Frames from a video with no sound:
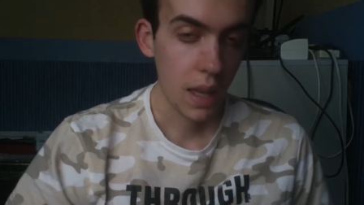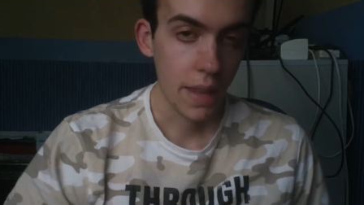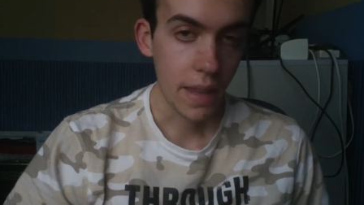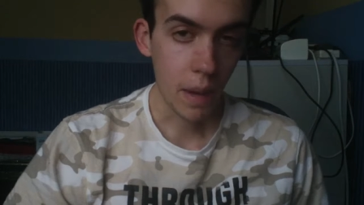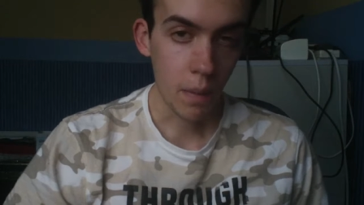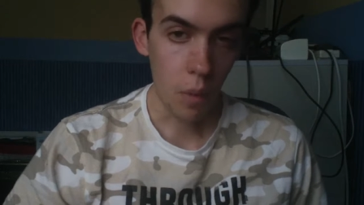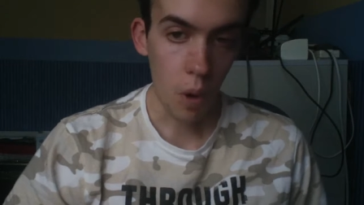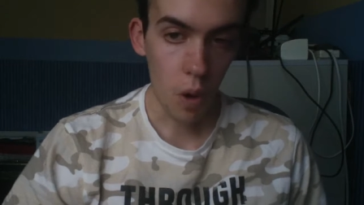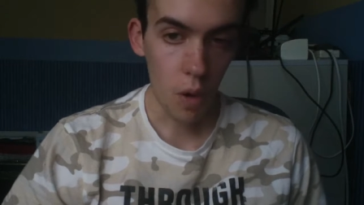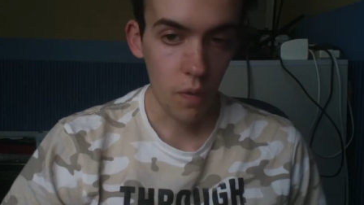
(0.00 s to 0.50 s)

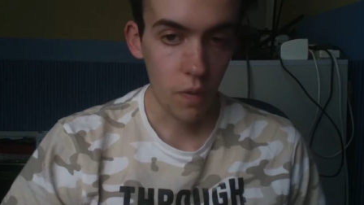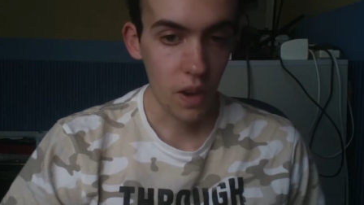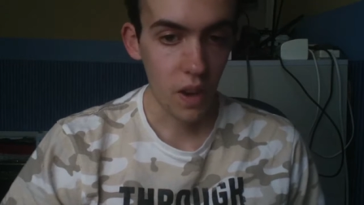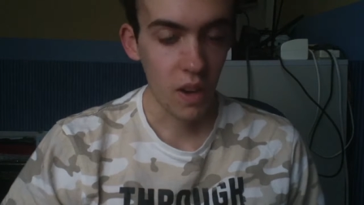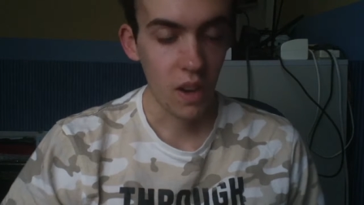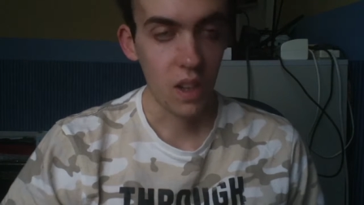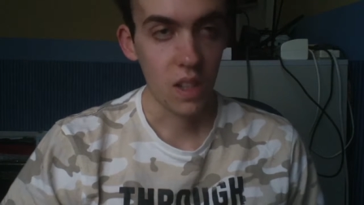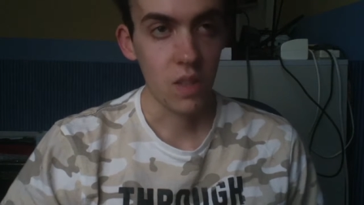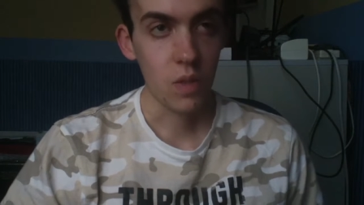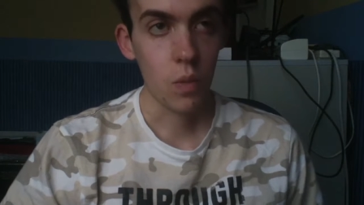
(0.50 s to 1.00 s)
Now, Mark
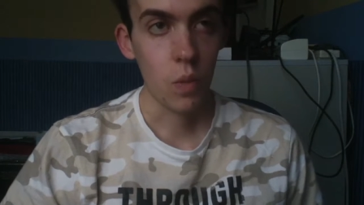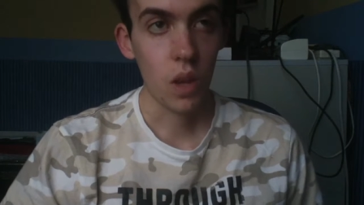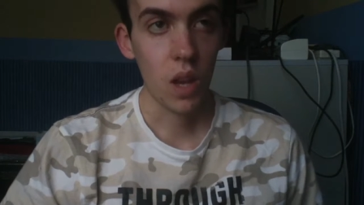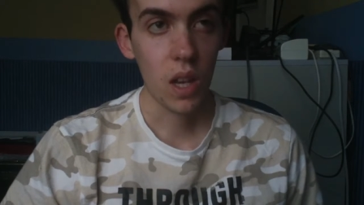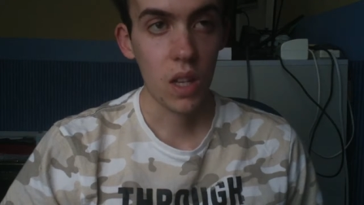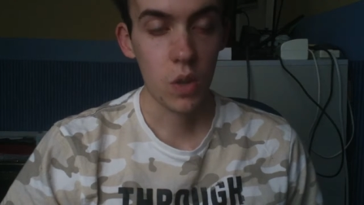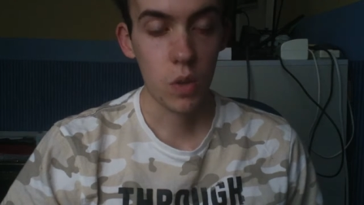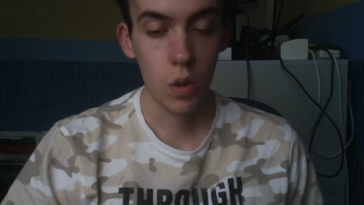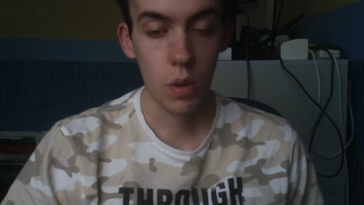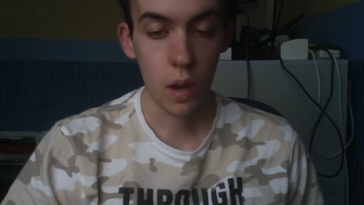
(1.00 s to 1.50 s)
Ferris, when
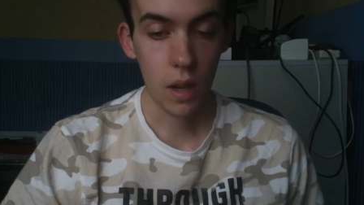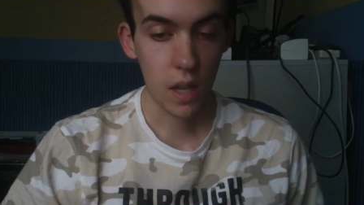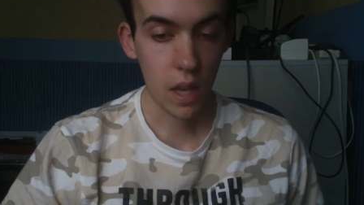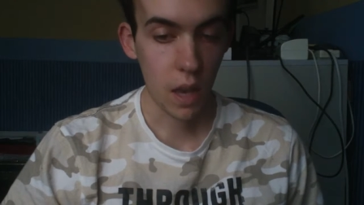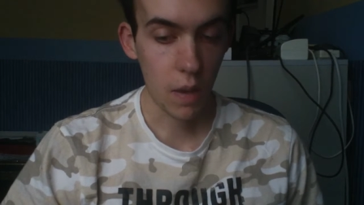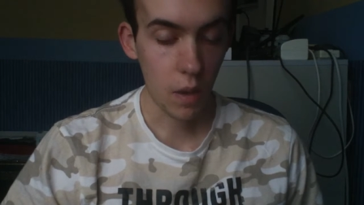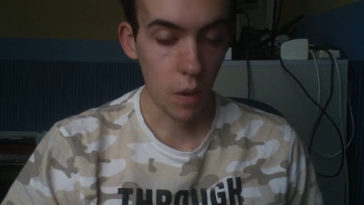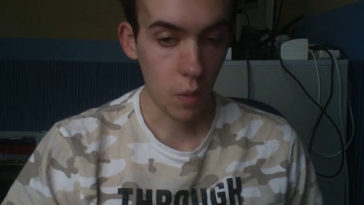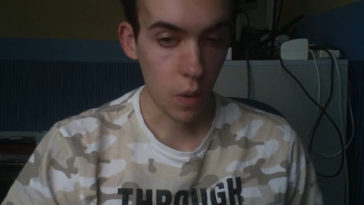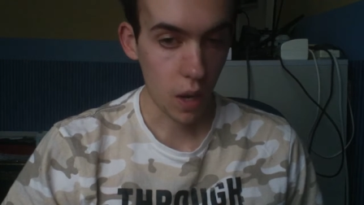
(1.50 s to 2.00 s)
I saw him, I,
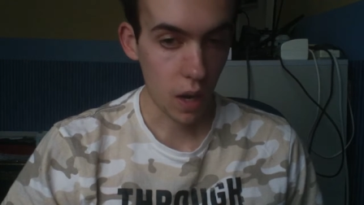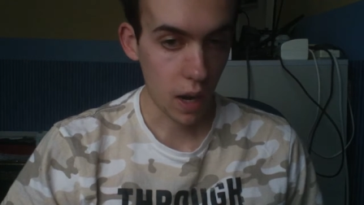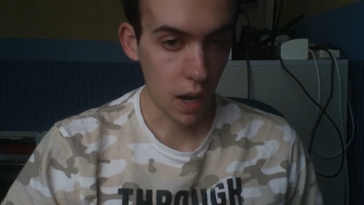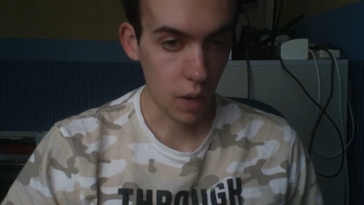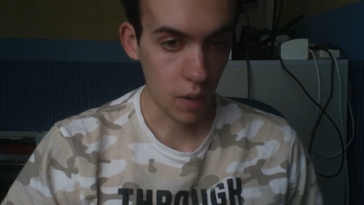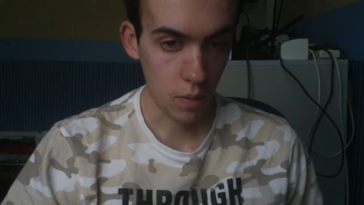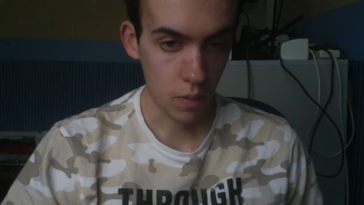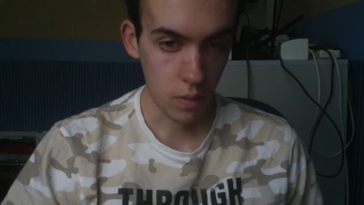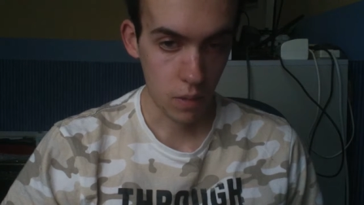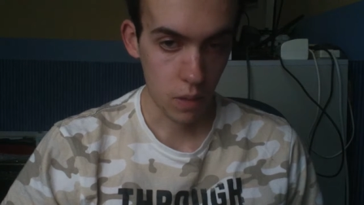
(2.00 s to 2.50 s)
gave, I went
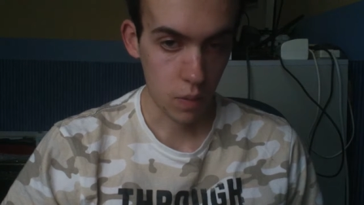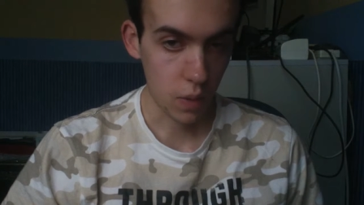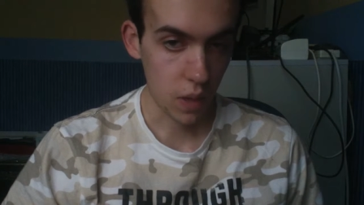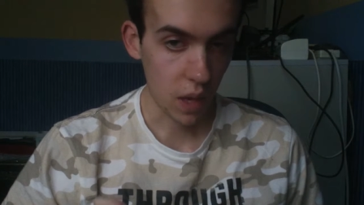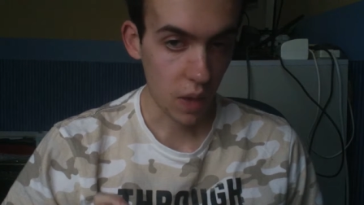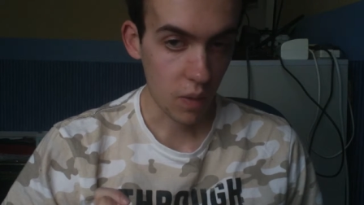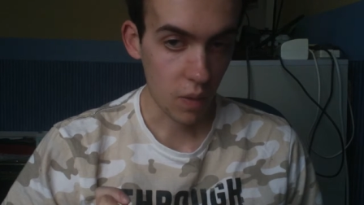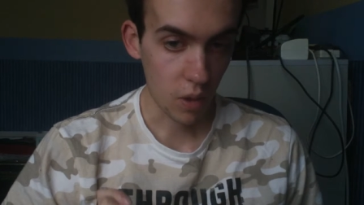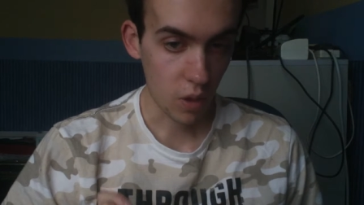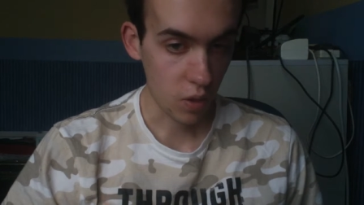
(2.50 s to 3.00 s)
out to him
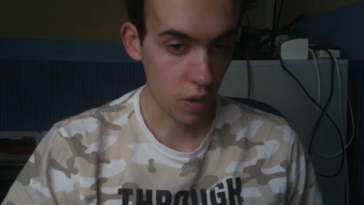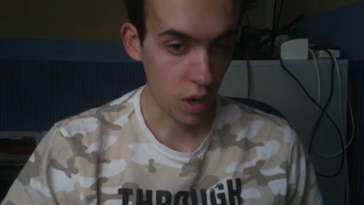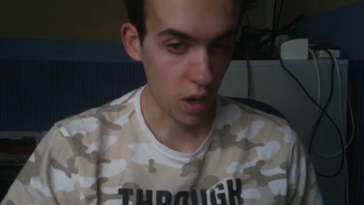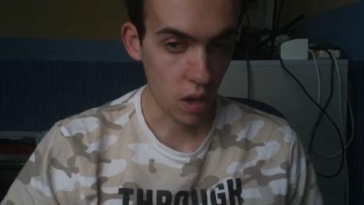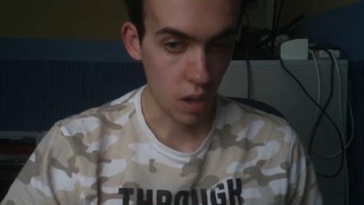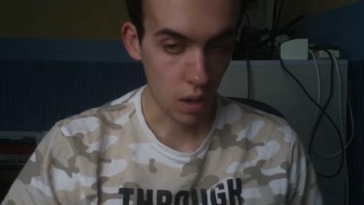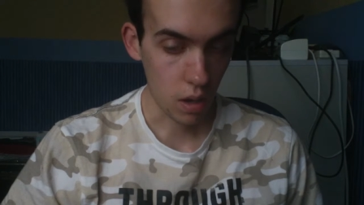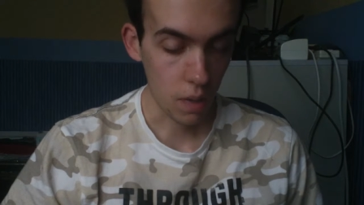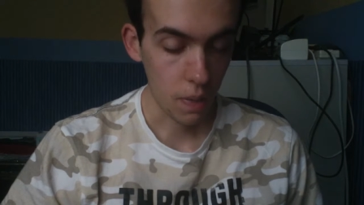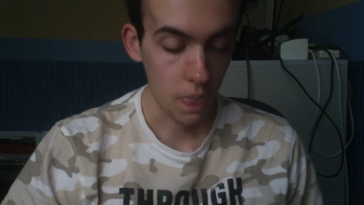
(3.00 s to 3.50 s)
and gave him a great
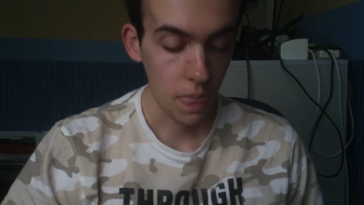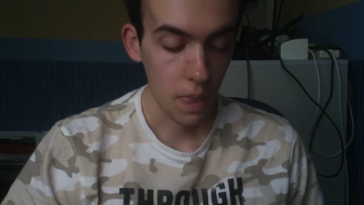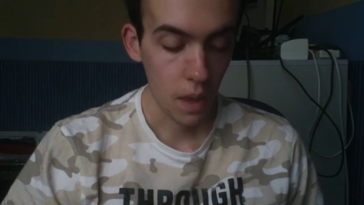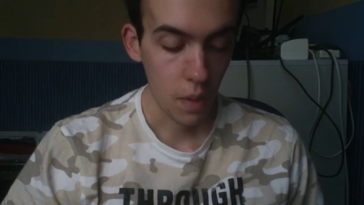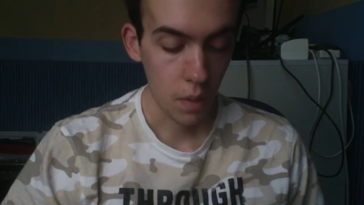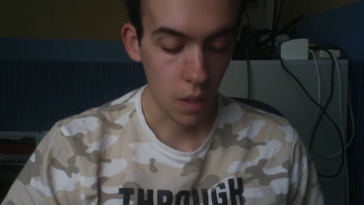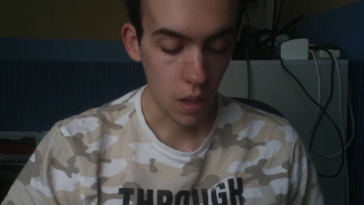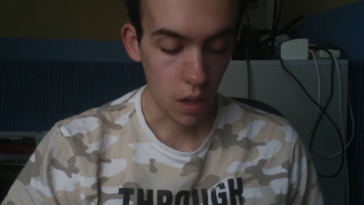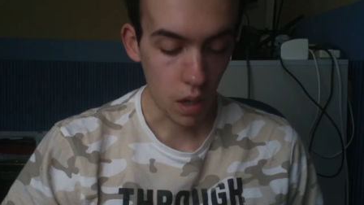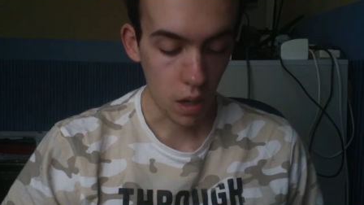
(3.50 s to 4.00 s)
hug.
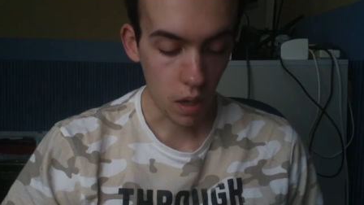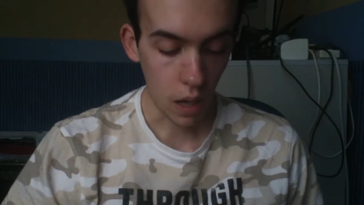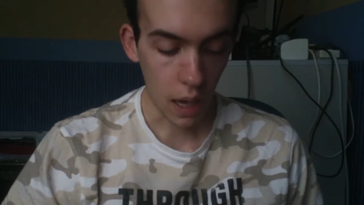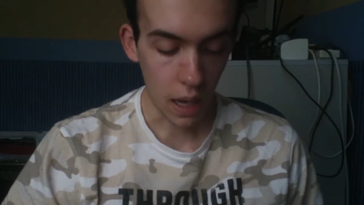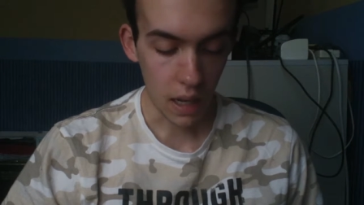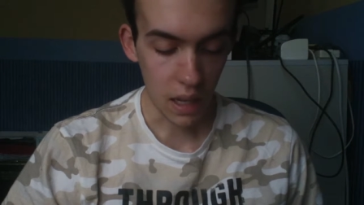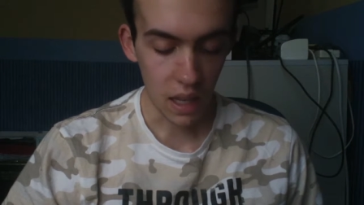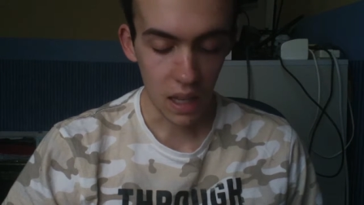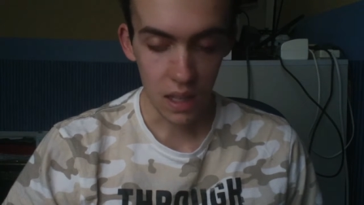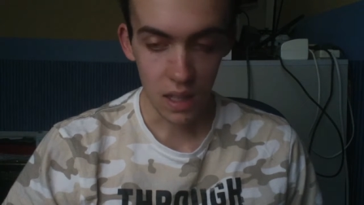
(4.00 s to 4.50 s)

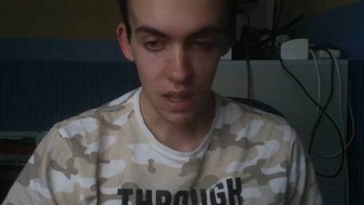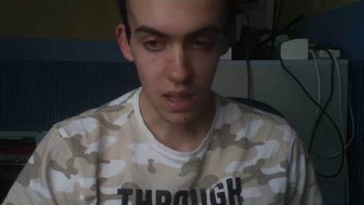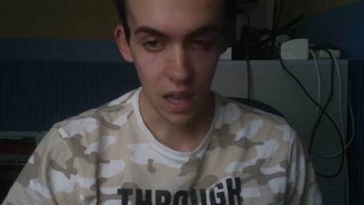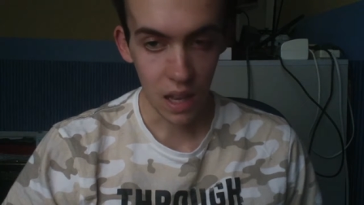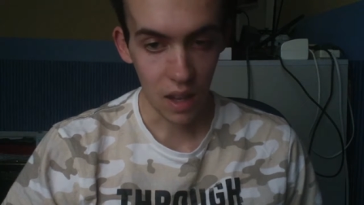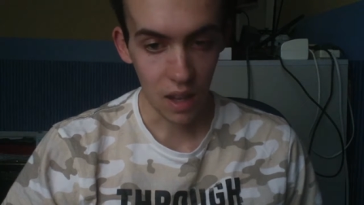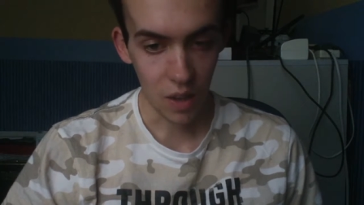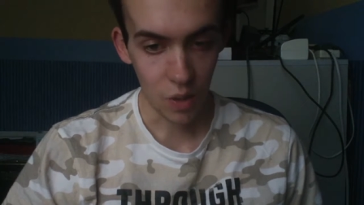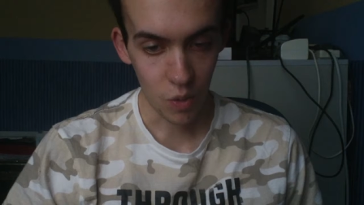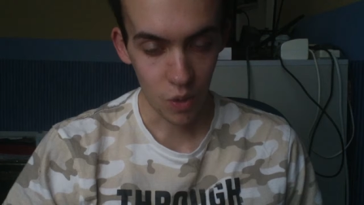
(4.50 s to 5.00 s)
And he said,
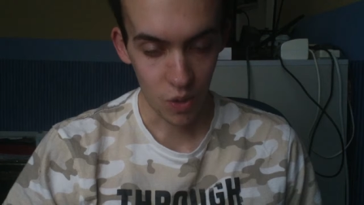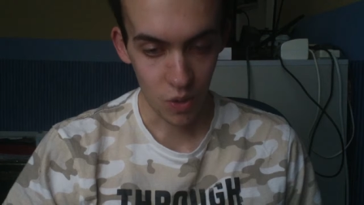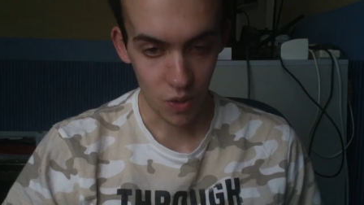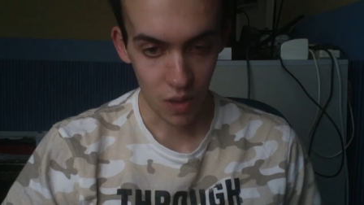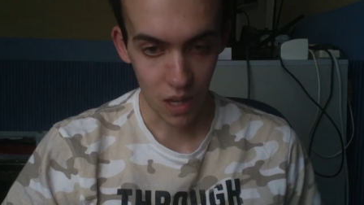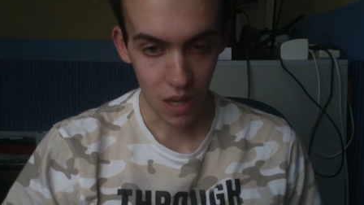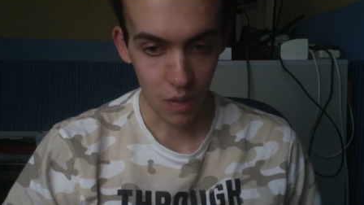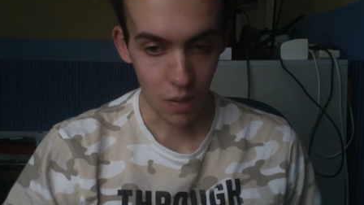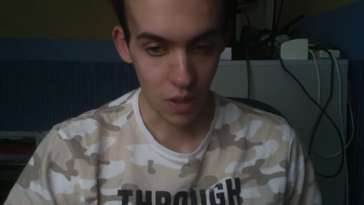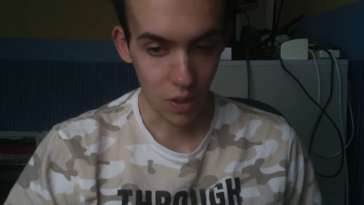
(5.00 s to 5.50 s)
hello, what's your
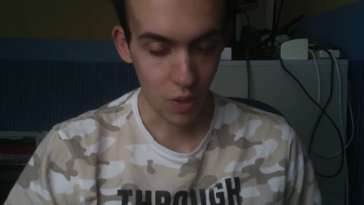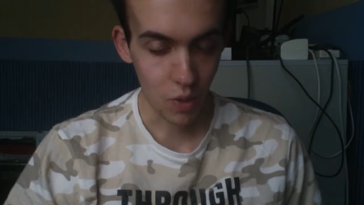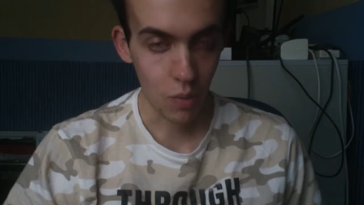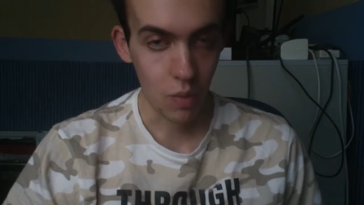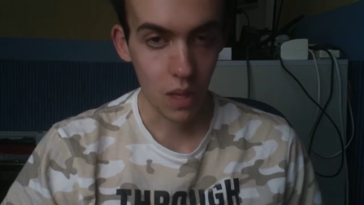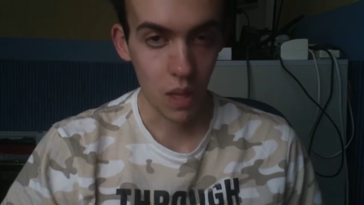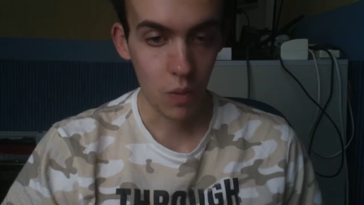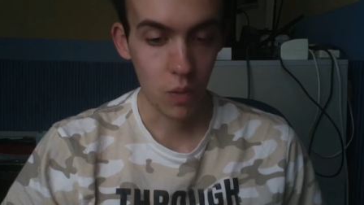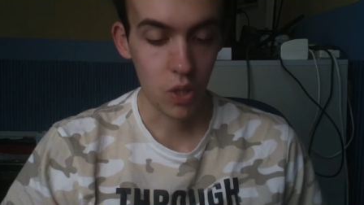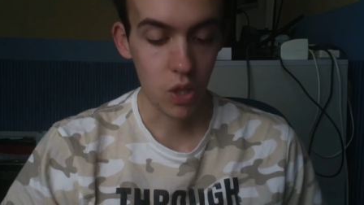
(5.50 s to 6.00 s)
name? I told
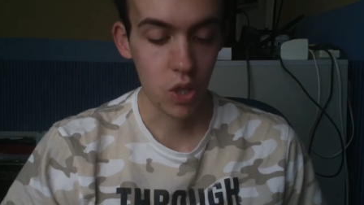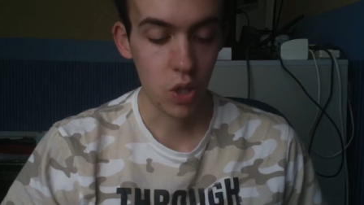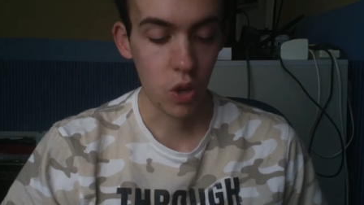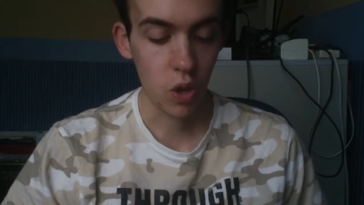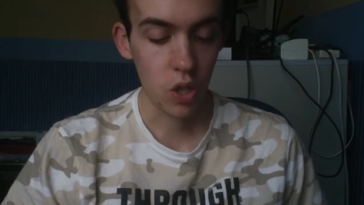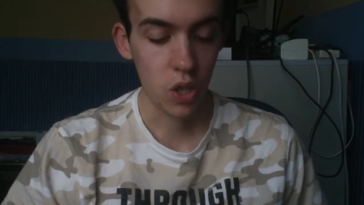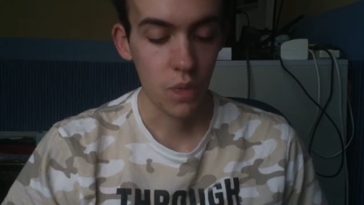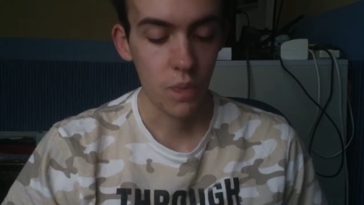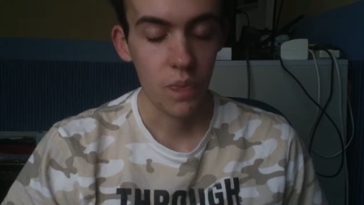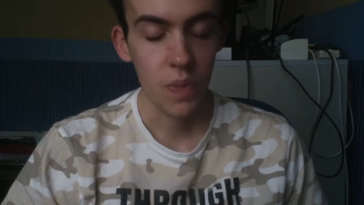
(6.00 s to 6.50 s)
him my name was
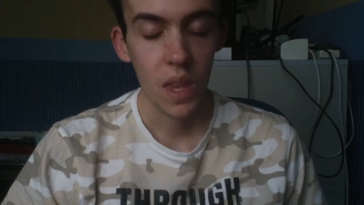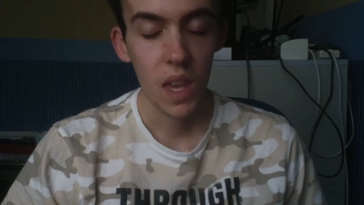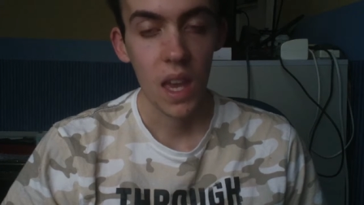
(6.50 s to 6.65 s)
Josh.